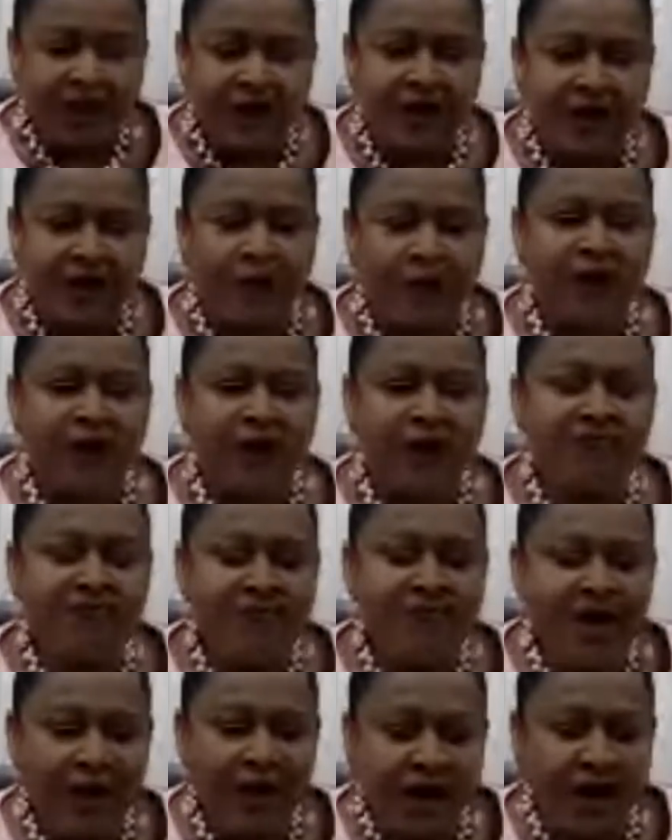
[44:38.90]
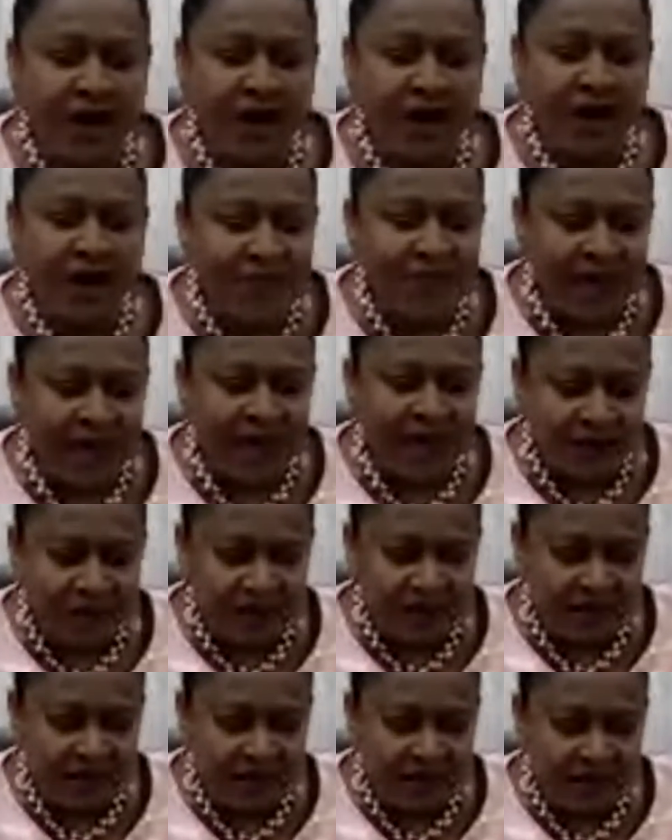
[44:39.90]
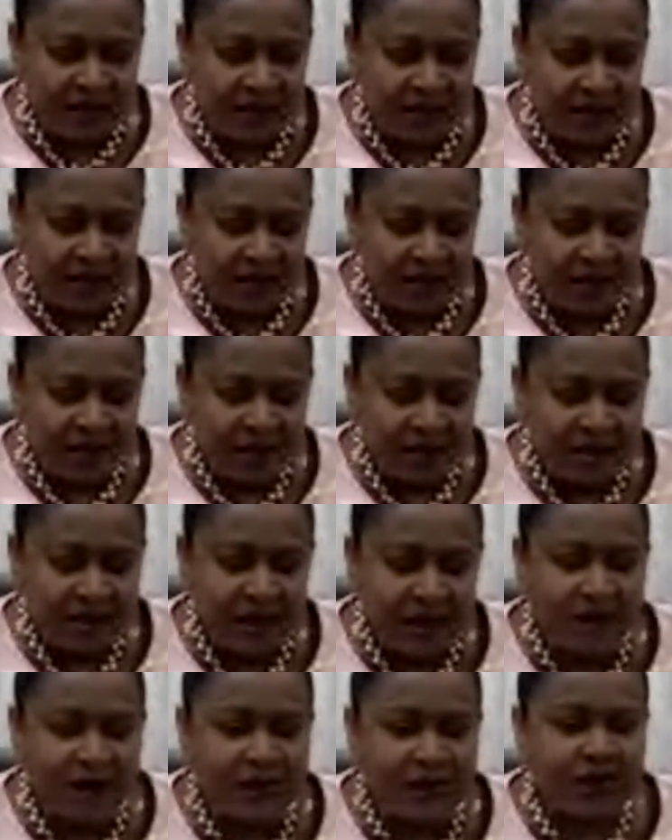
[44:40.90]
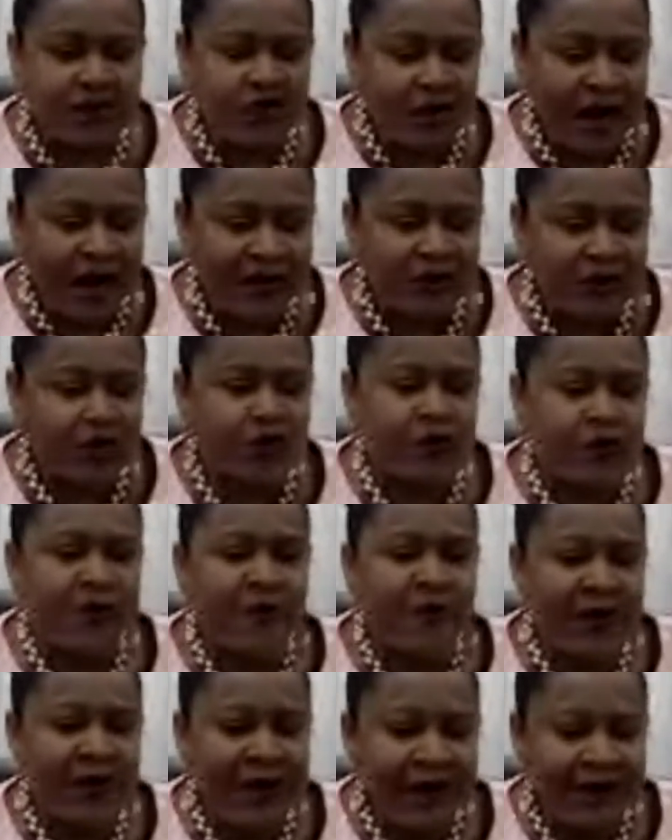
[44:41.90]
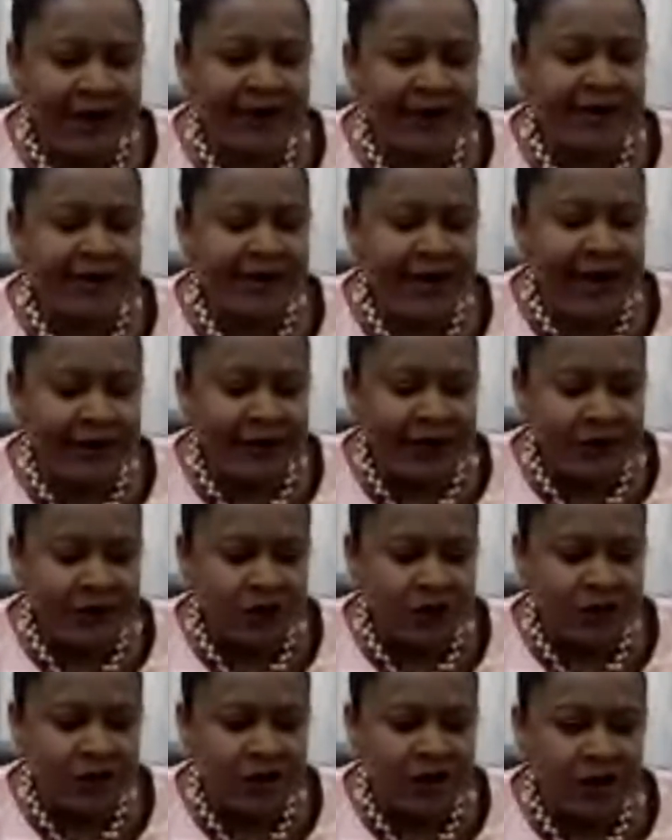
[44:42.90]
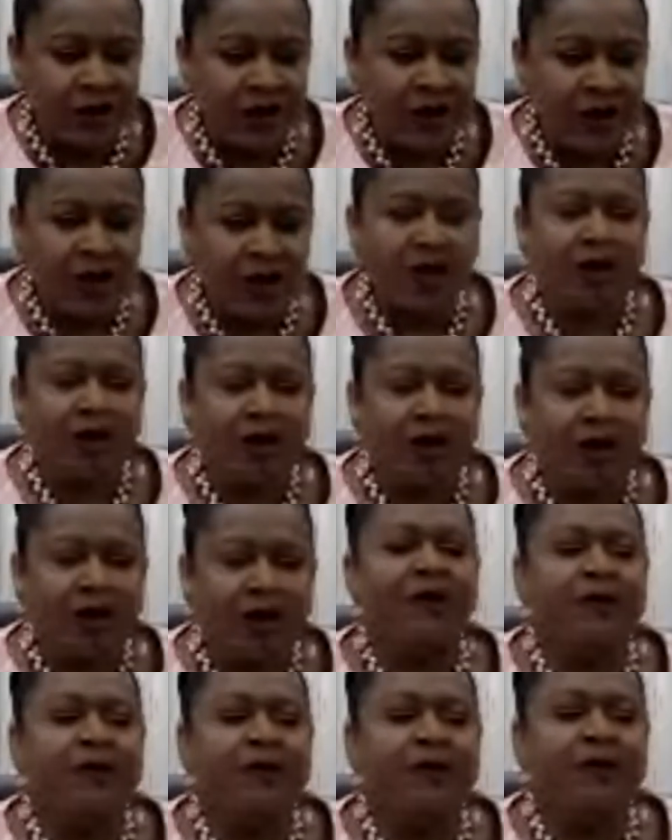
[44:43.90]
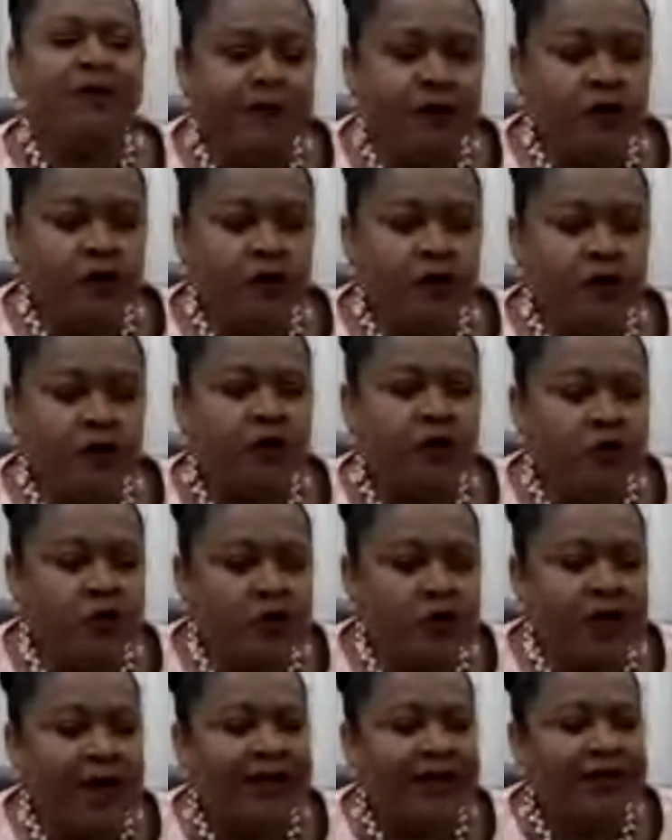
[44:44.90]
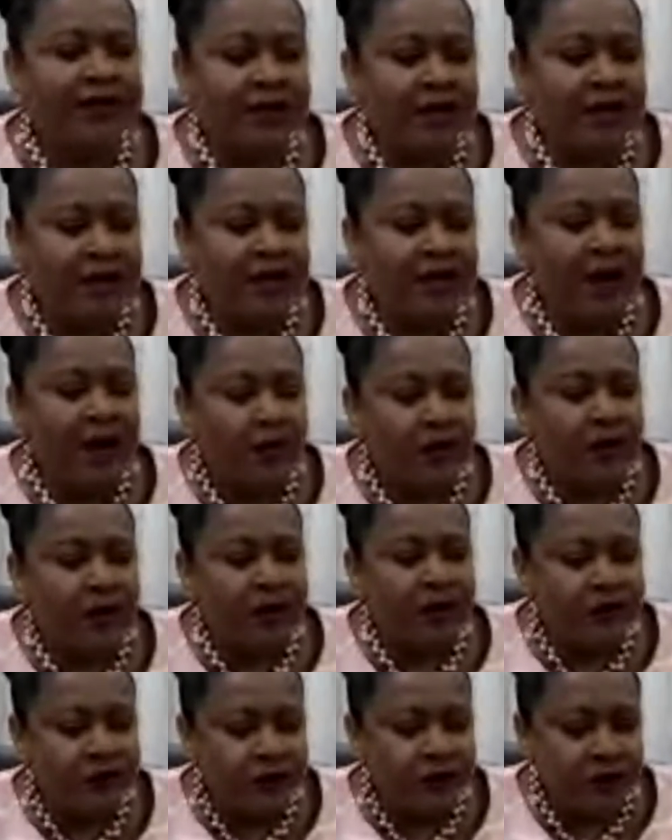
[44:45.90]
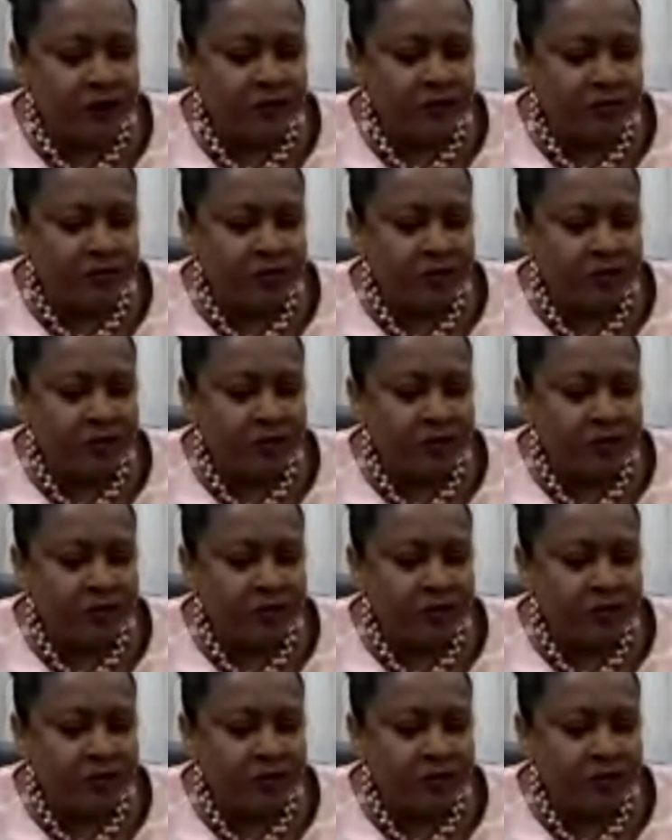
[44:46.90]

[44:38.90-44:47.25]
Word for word: They will make amends. They will try to repair the damage. They refuse to do that in our region.